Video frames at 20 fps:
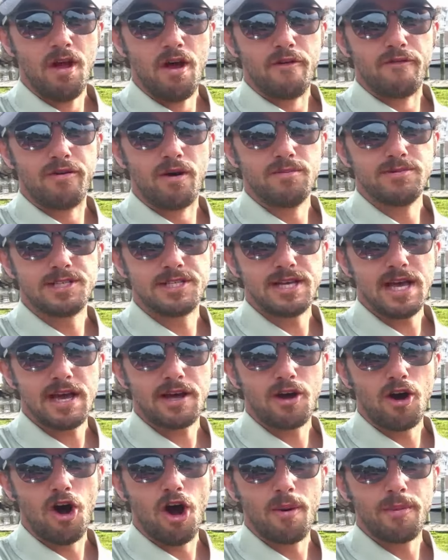From
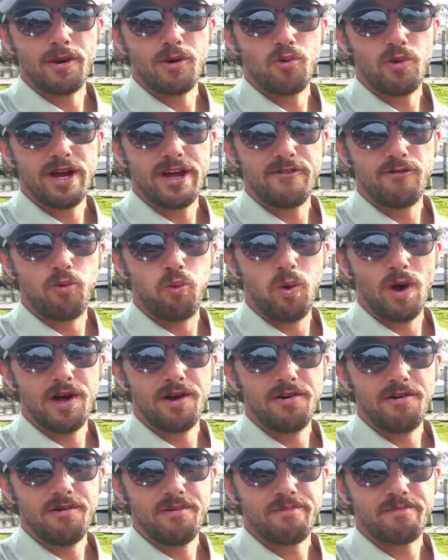Sag Harbor, we have
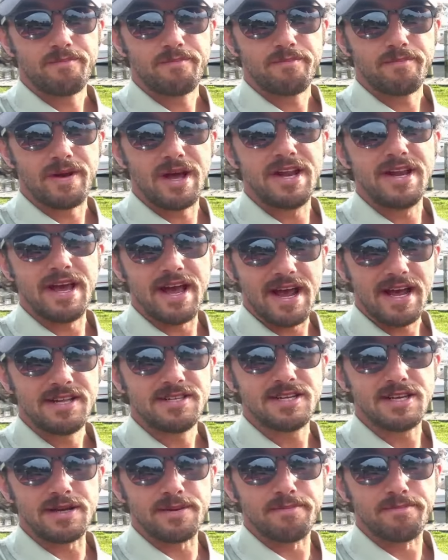Will and
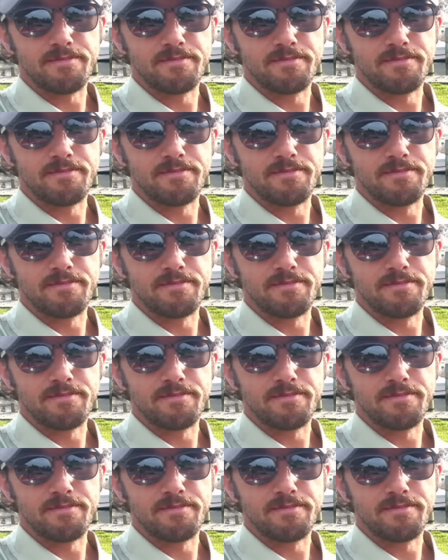Andy.